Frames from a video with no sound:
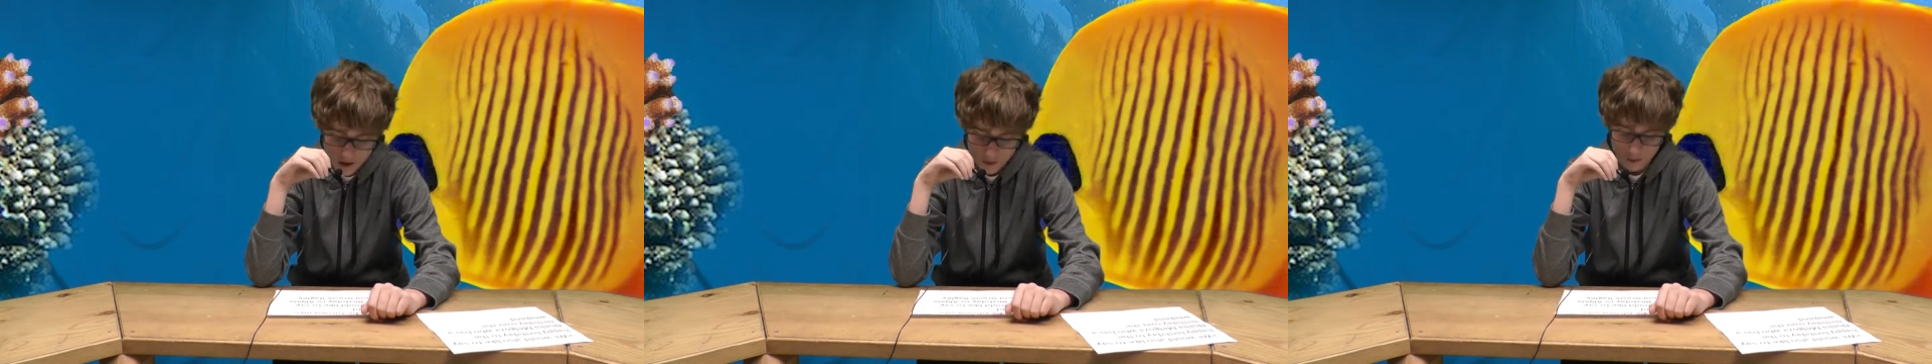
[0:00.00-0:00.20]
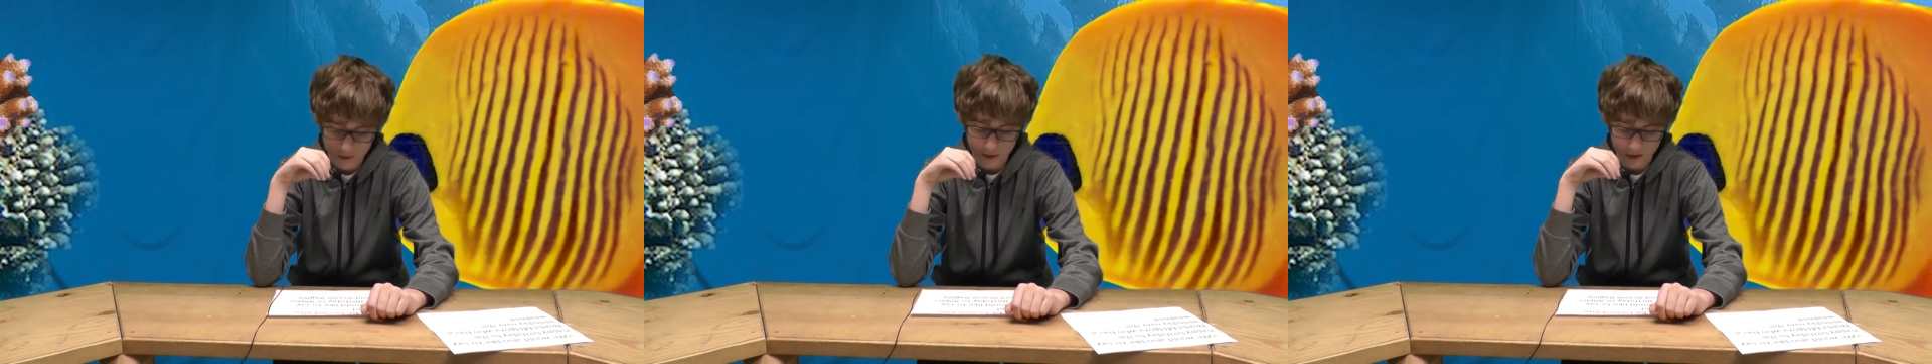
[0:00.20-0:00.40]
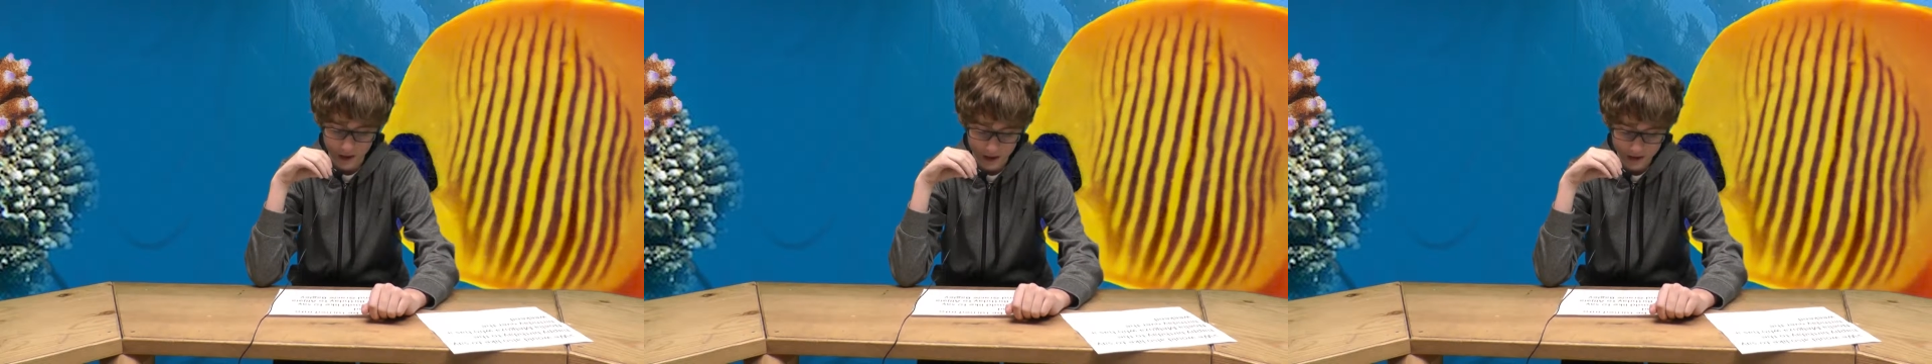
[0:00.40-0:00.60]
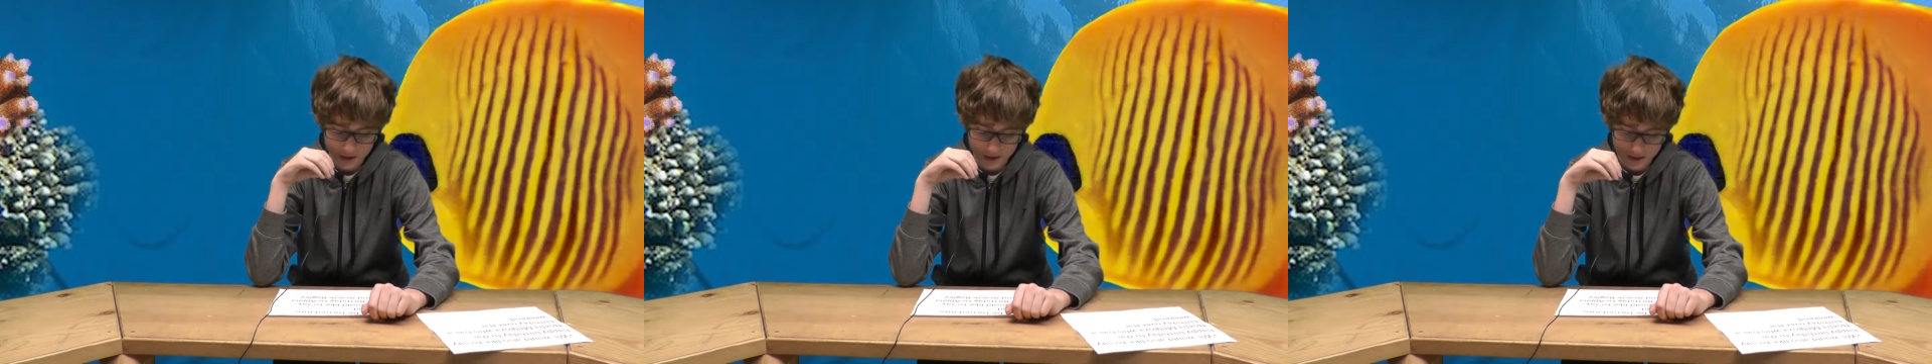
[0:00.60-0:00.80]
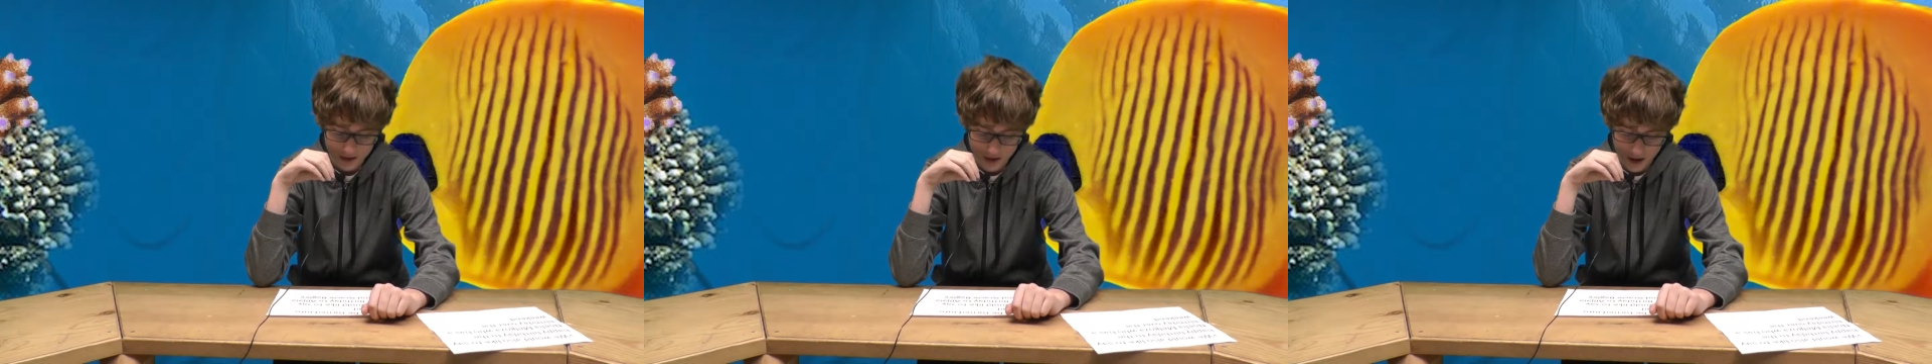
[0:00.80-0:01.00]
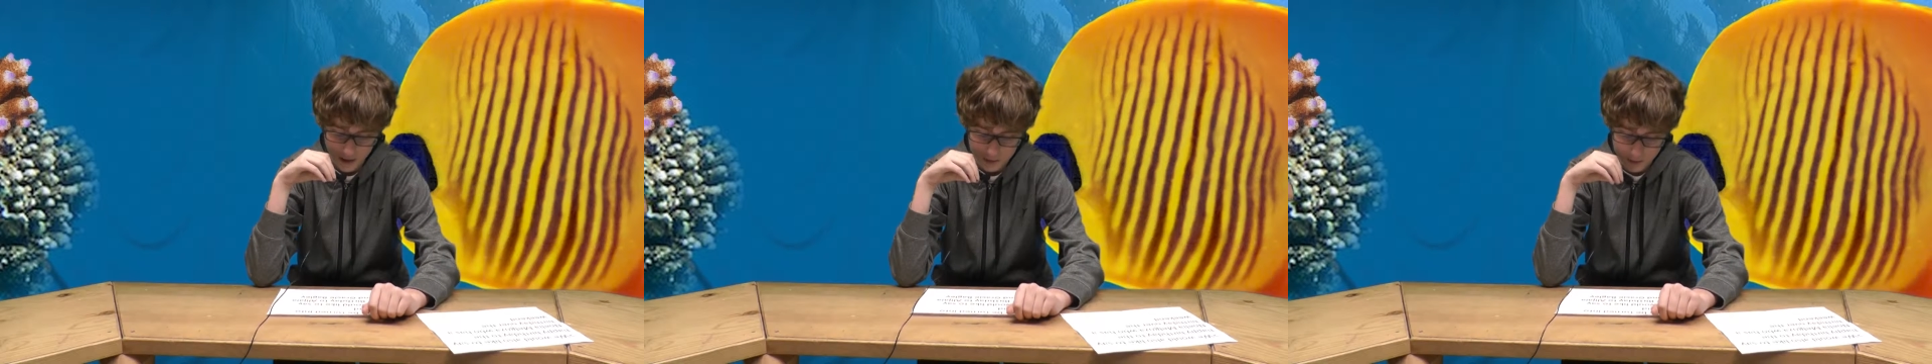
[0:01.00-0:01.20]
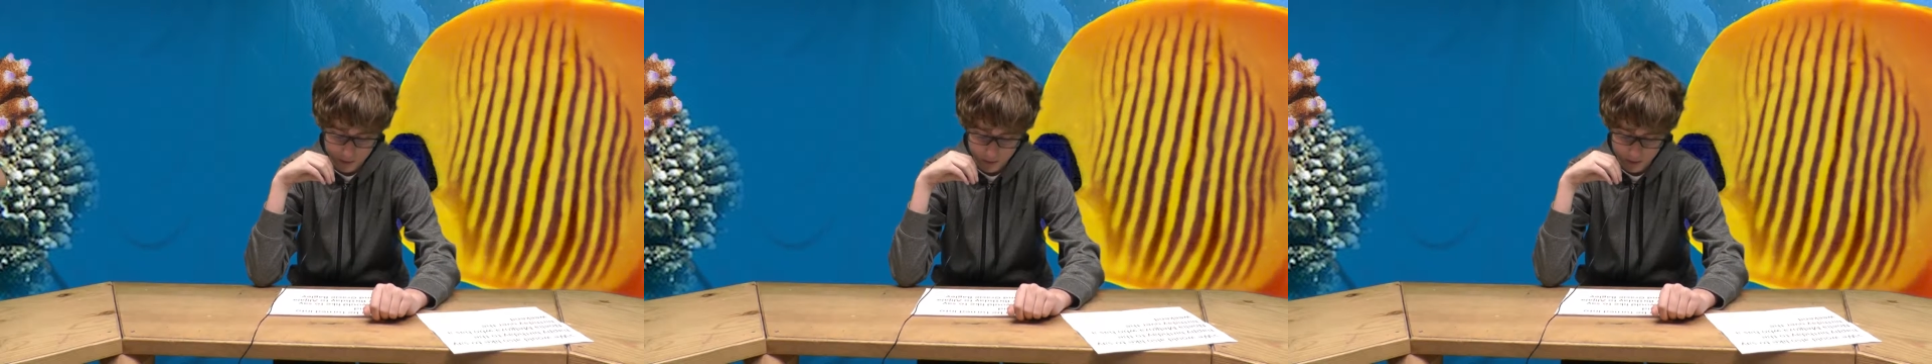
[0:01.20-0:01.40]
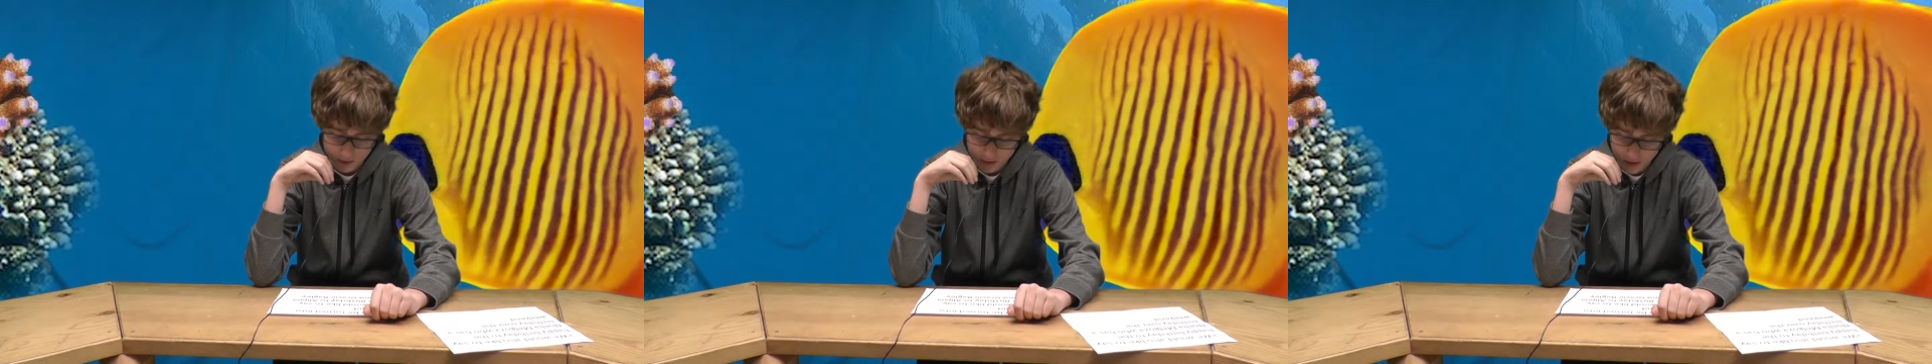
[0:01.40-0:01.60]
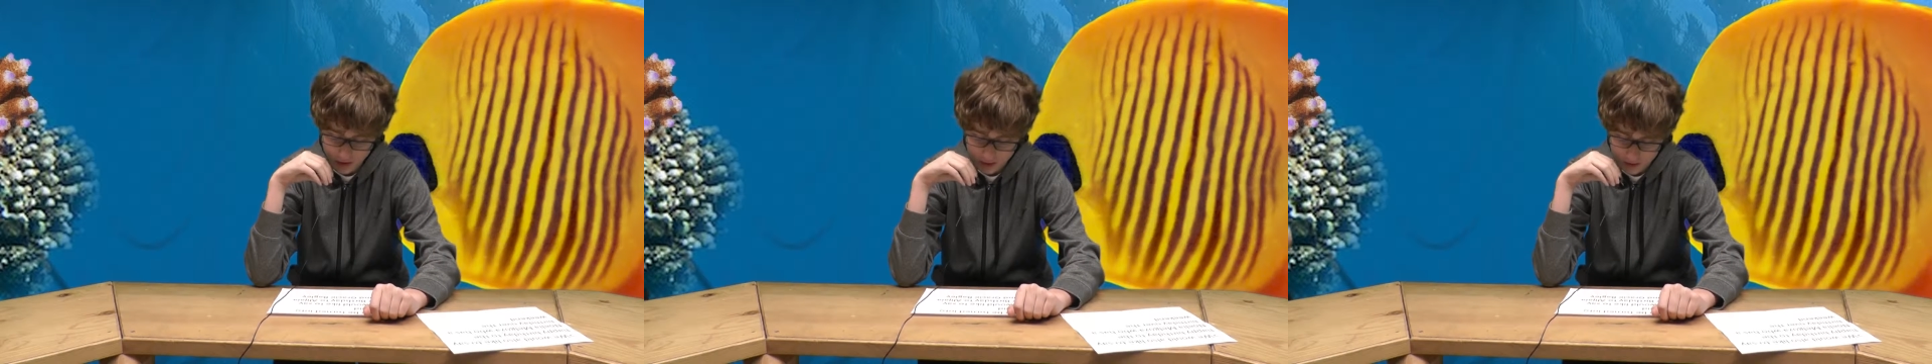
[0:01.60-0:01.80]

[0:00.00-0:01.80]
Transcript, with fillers: We would like to say happy birthday